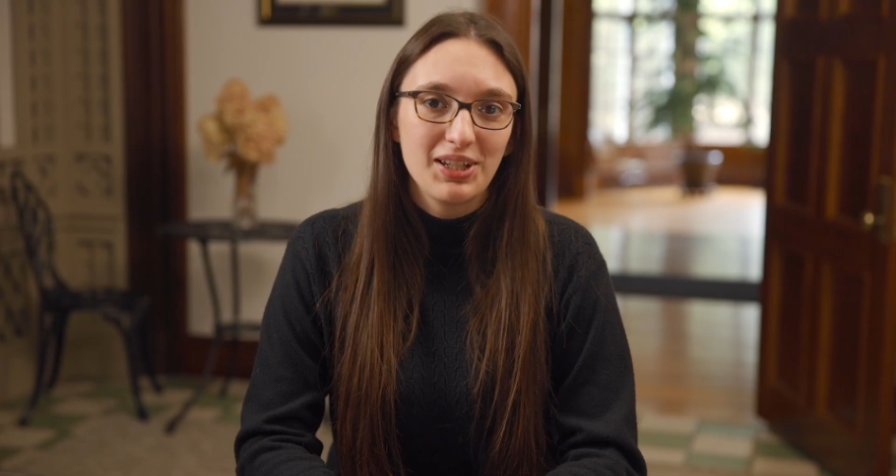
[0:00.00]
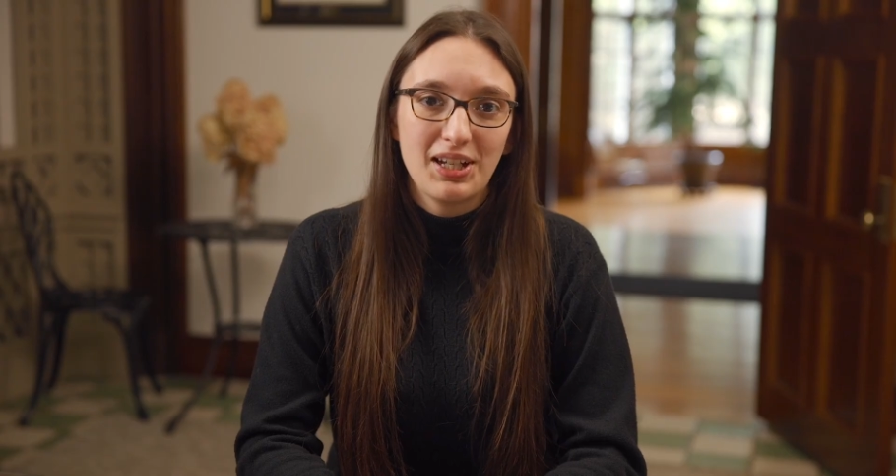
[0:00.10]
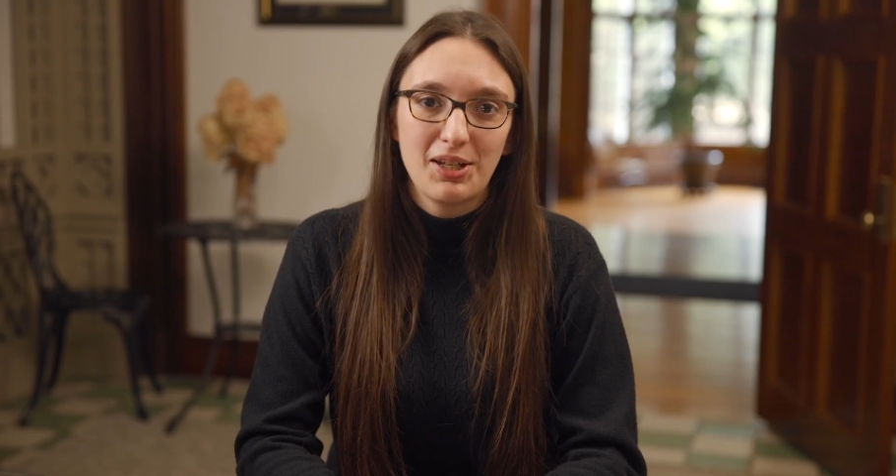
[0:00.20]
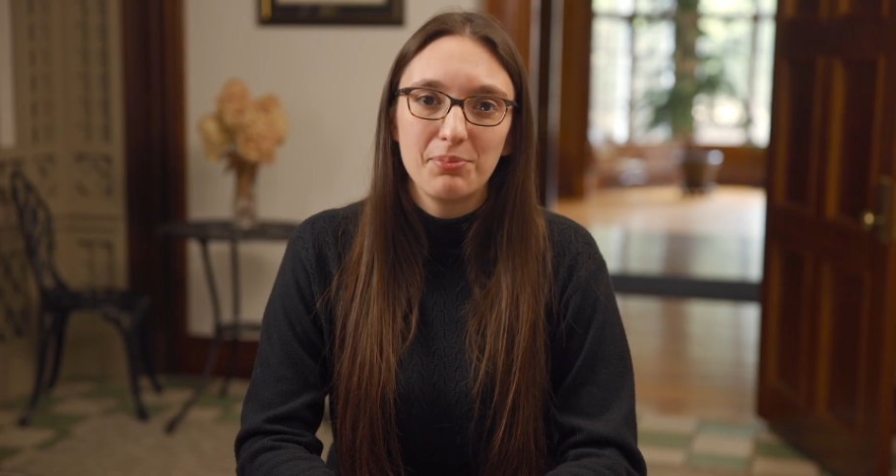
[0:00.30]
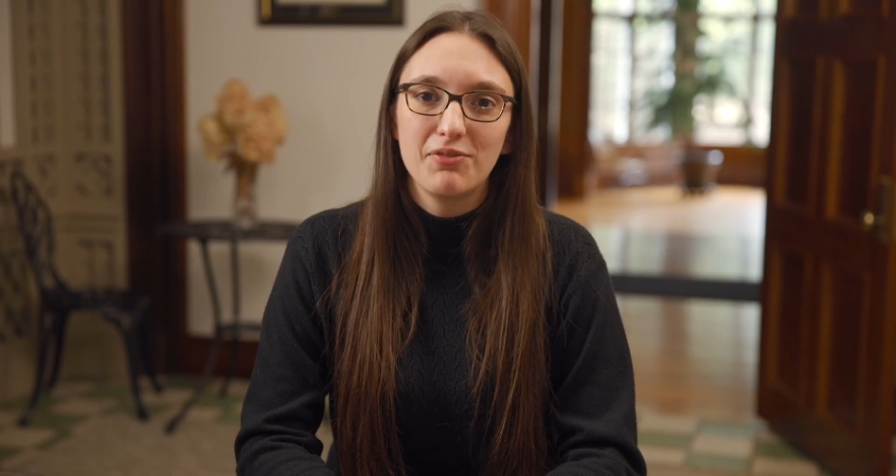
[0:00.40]
can
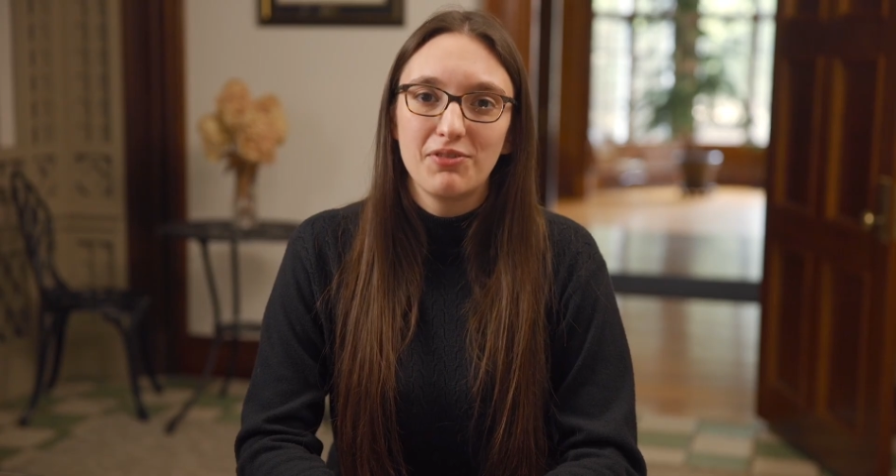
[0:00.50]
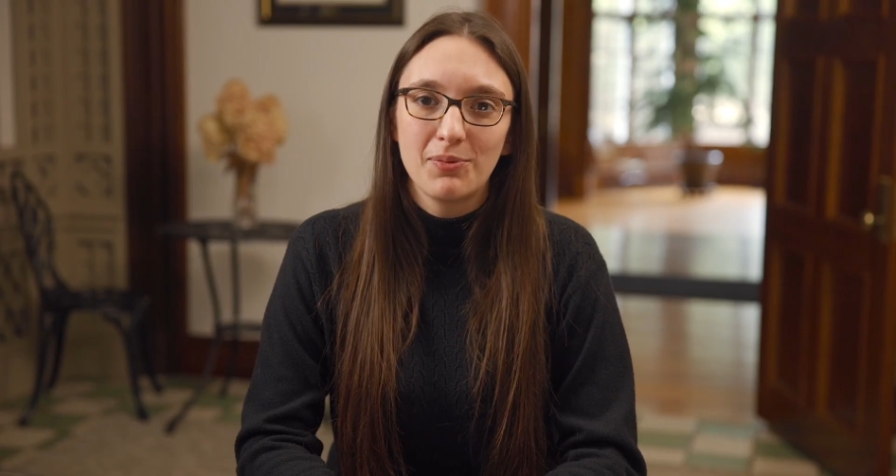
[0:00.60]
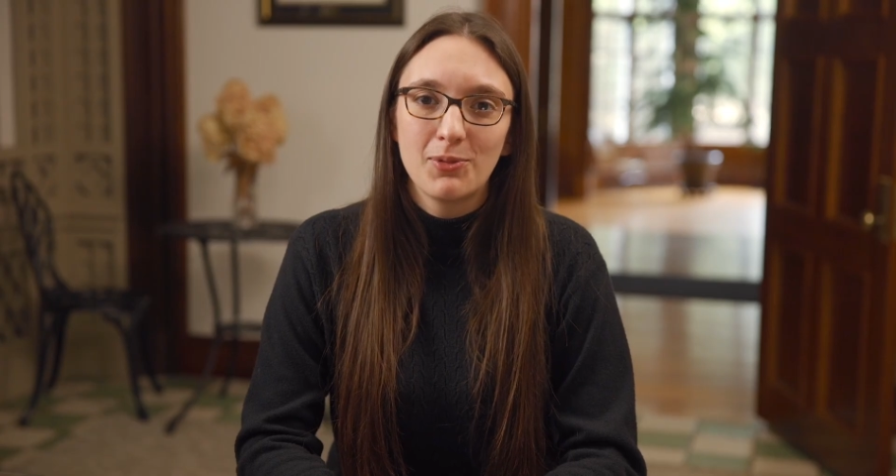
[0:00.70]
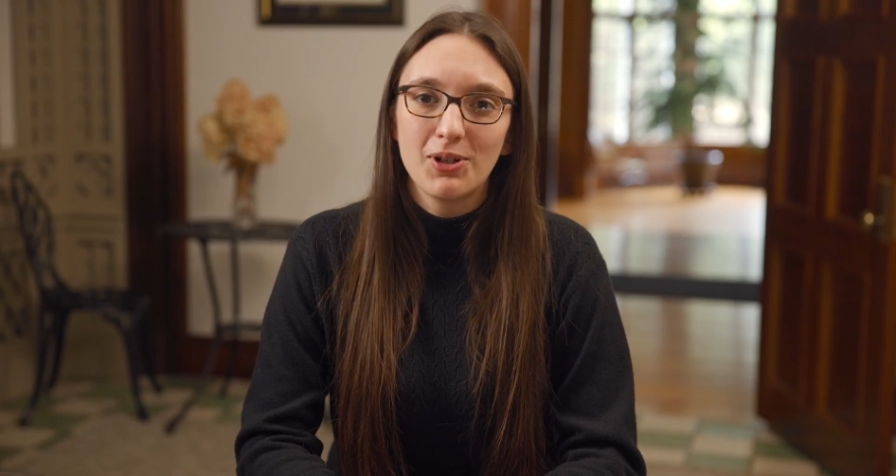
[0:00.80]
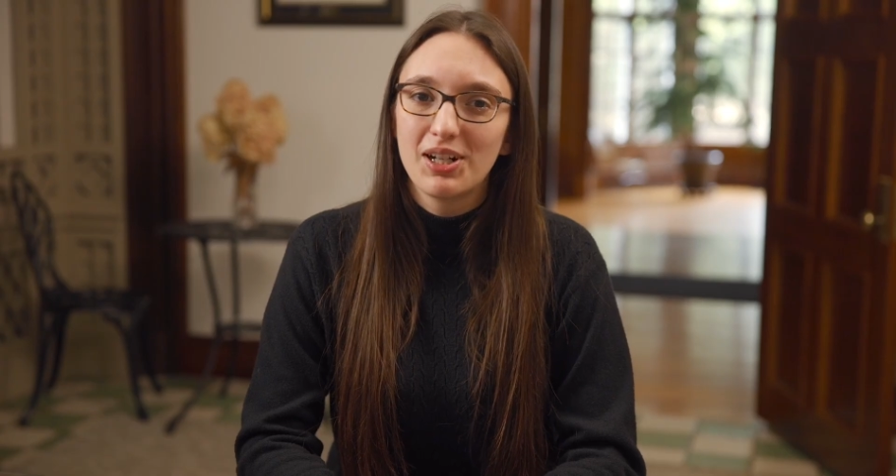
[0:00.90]
help you feel
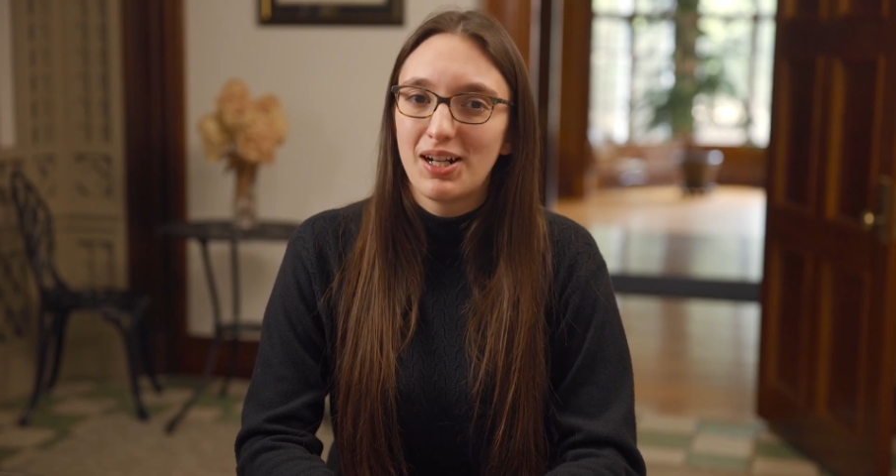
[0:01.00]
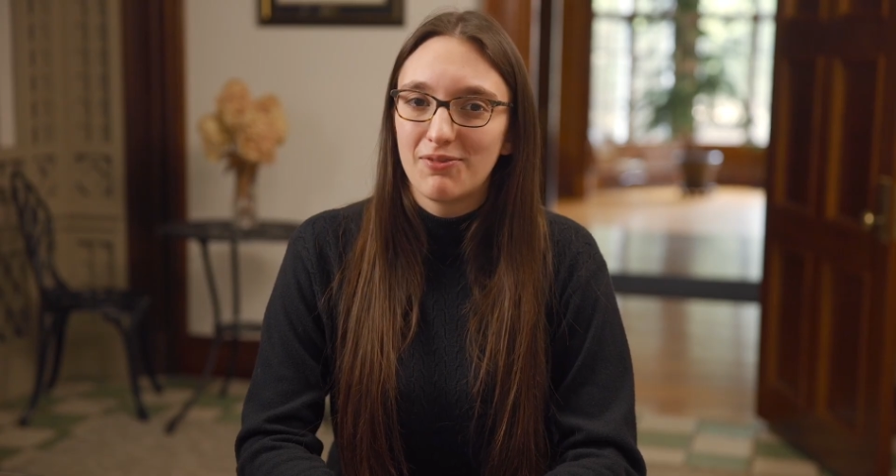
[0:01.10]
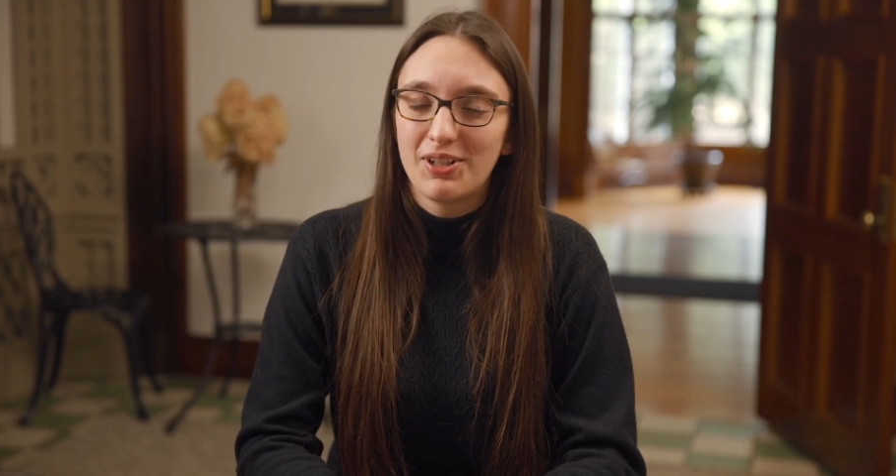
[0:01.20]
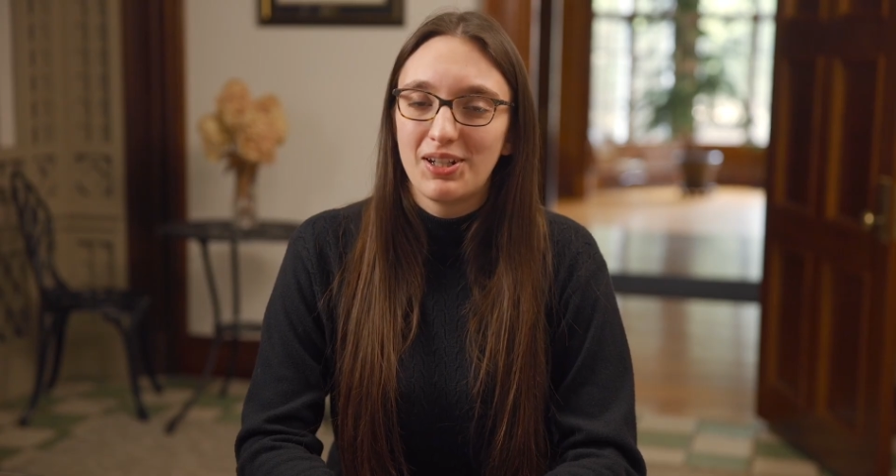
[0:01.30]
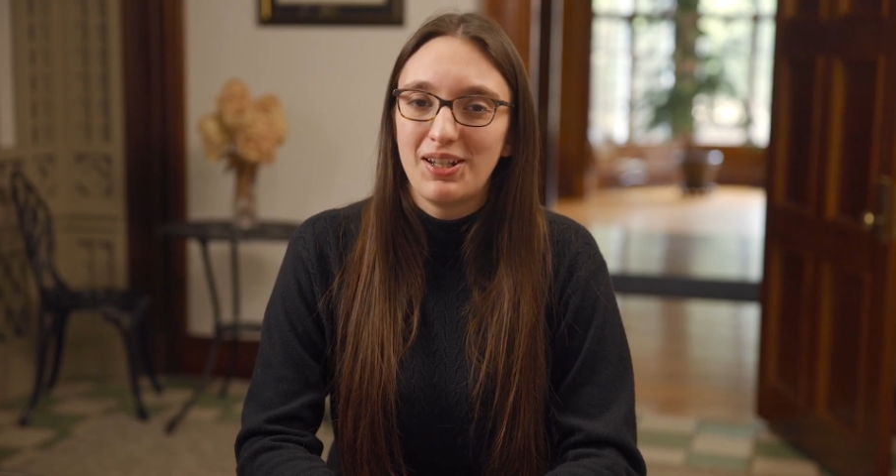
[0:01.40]
more
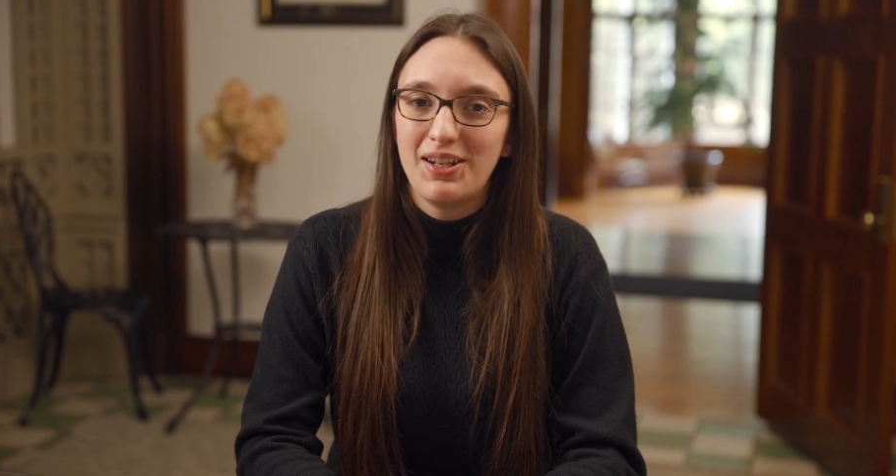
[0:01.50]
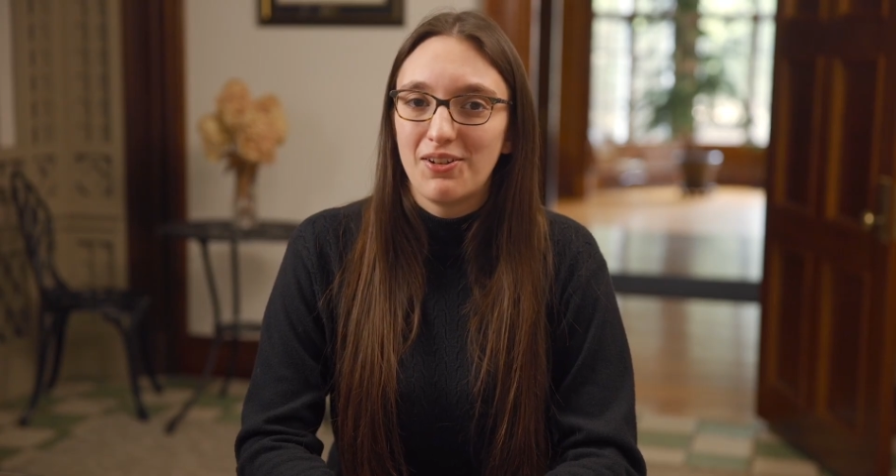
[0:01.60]
confident in